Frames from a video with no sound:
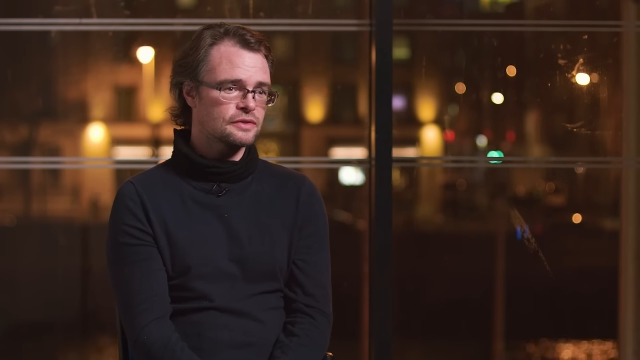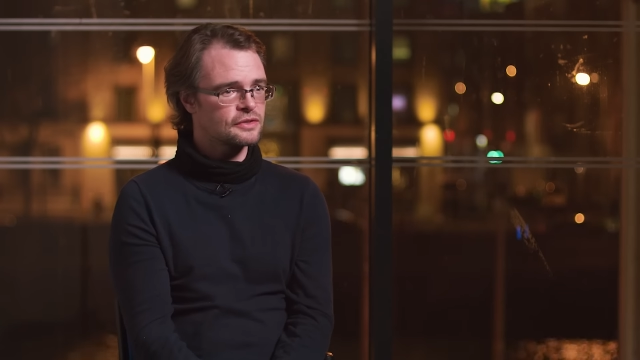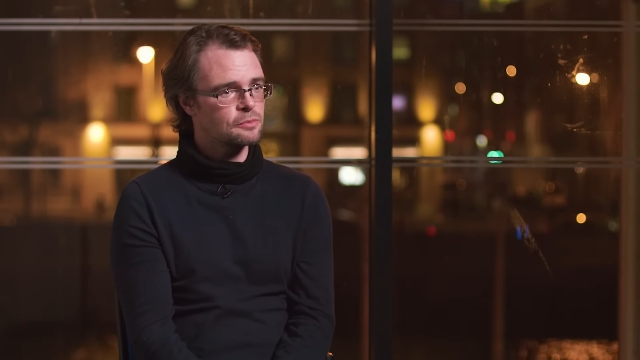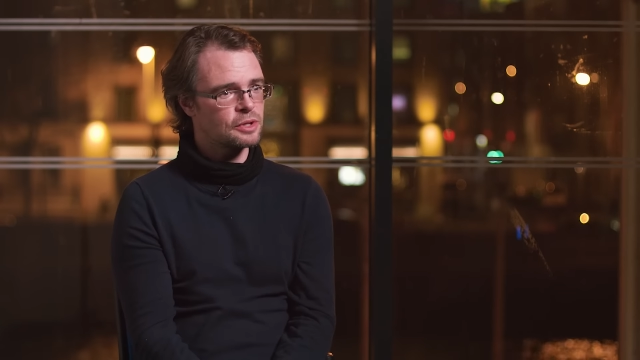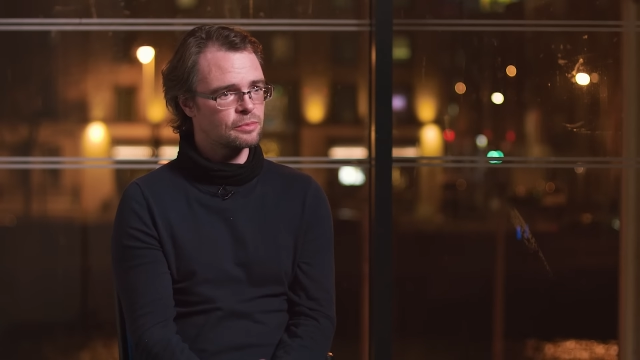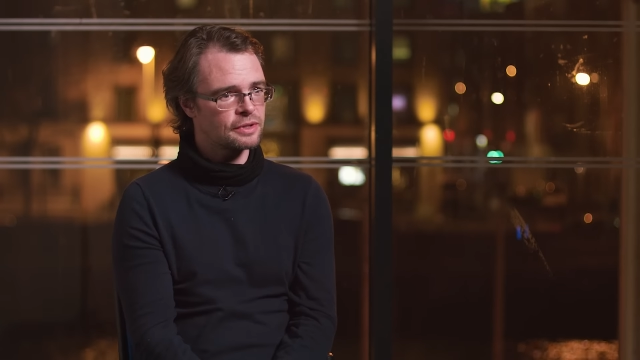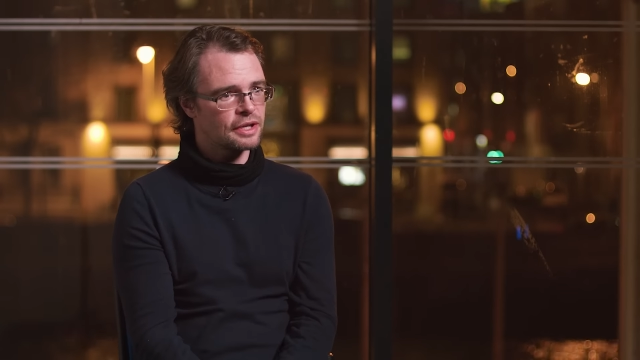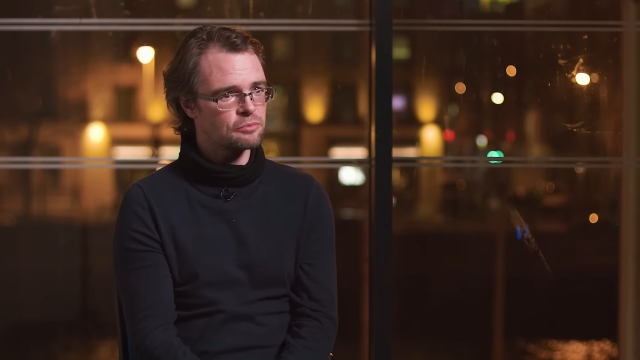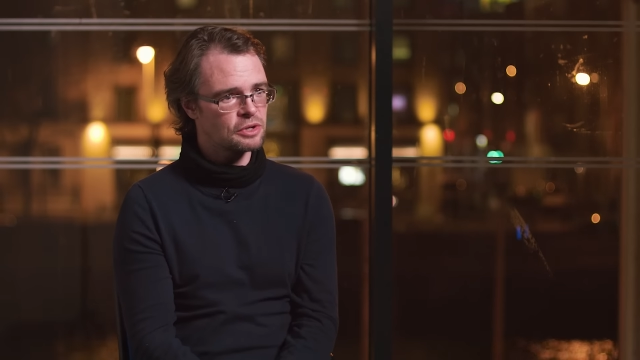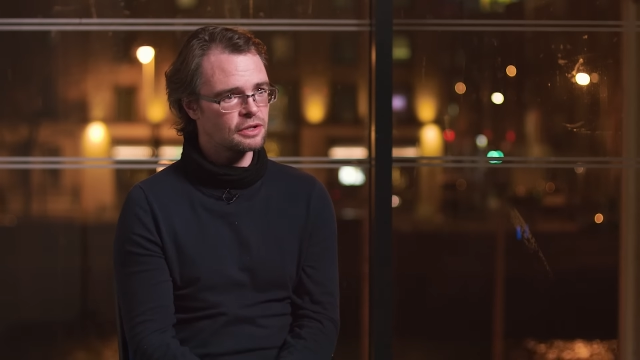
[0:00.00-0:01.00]
it's the people
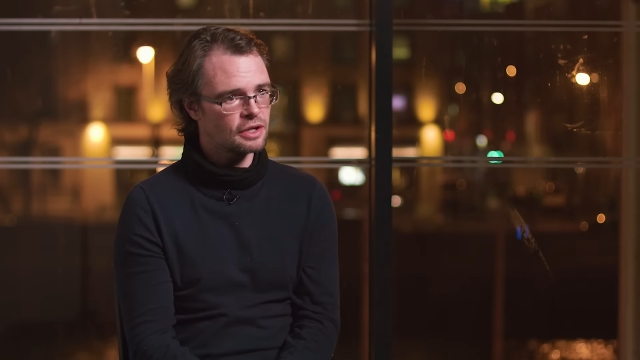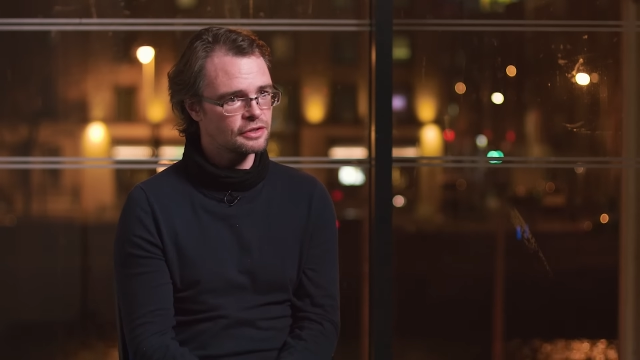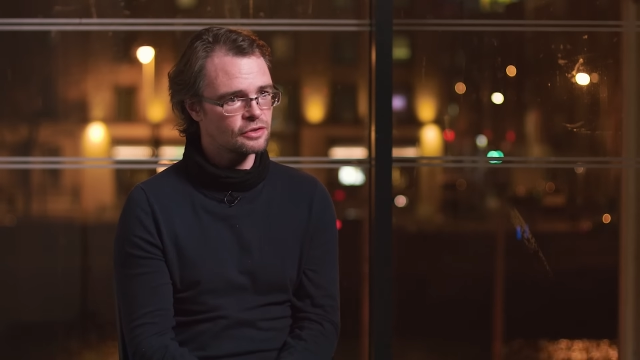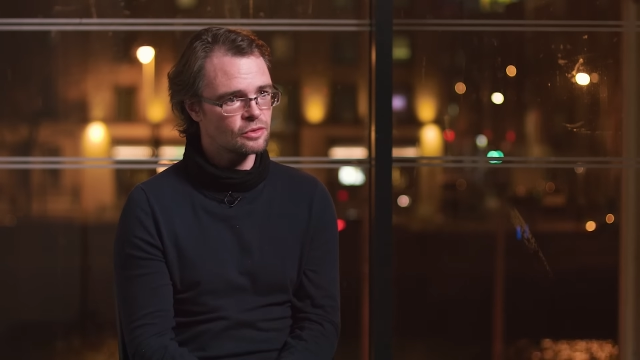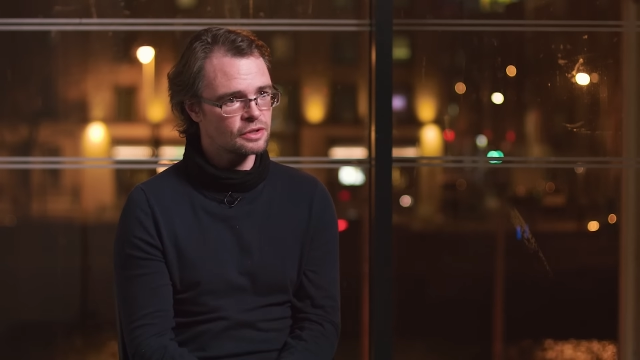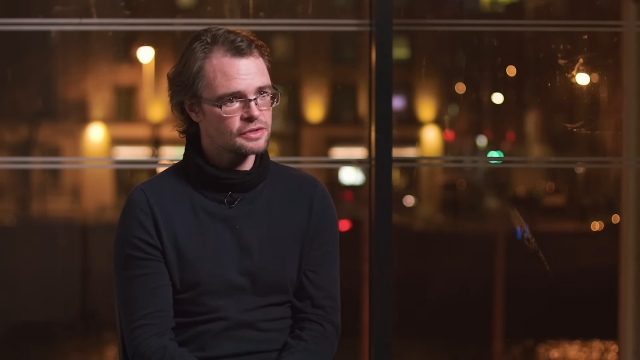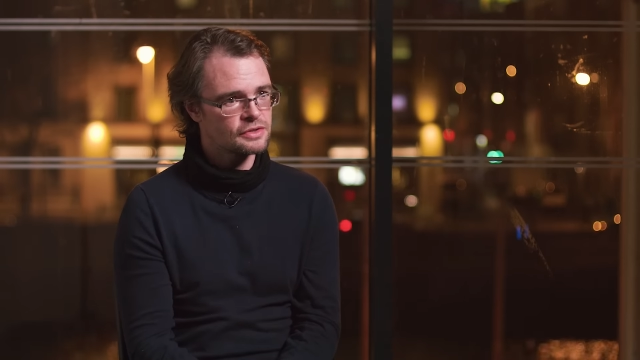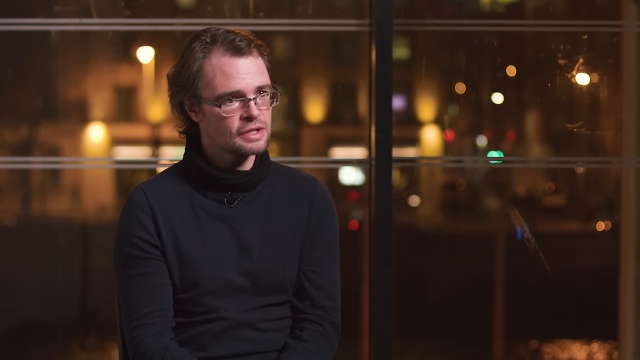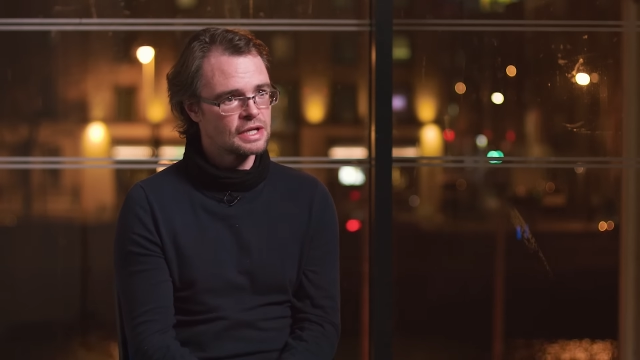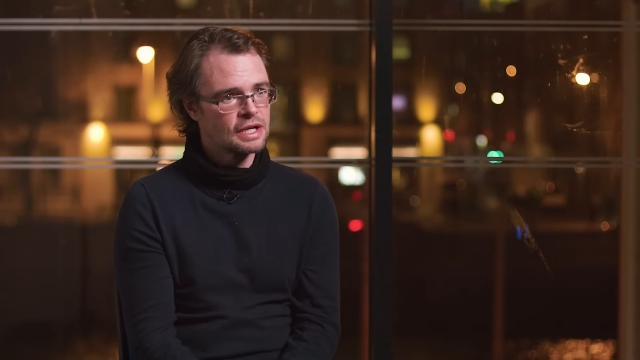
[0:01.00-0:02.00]
that you meet on the course.